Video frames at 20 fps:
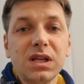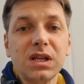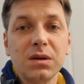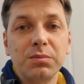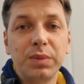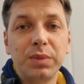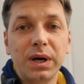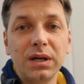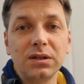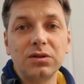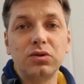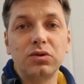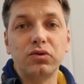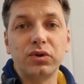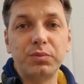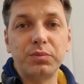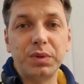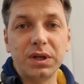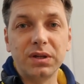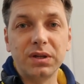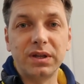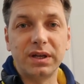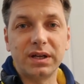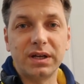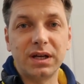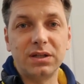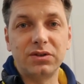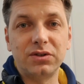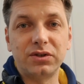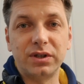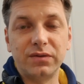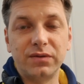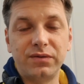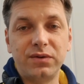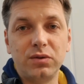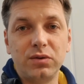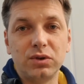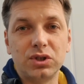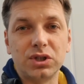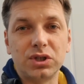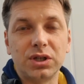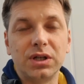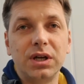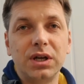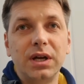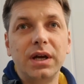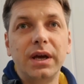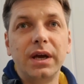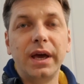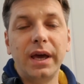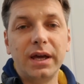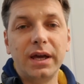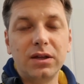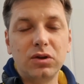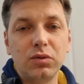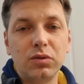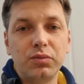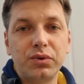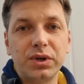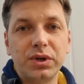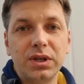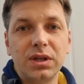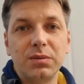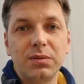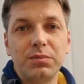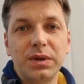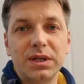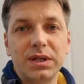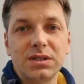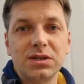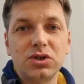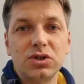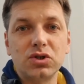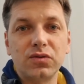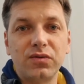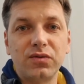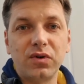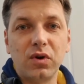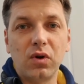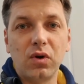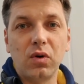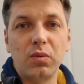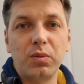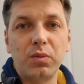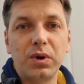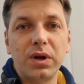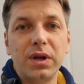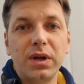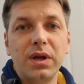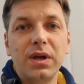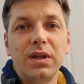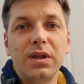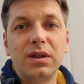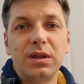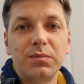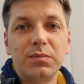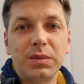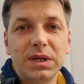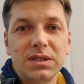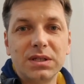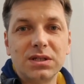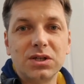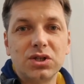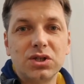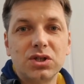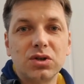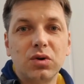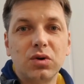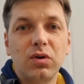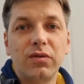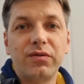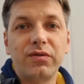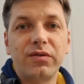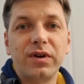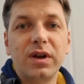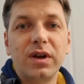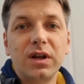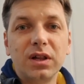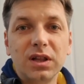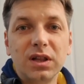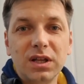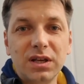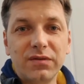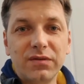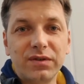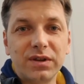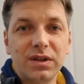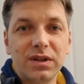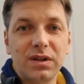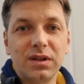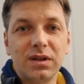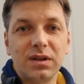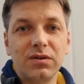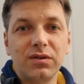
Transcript: but to rebuild the country in future and to bring the message of hope, the message of living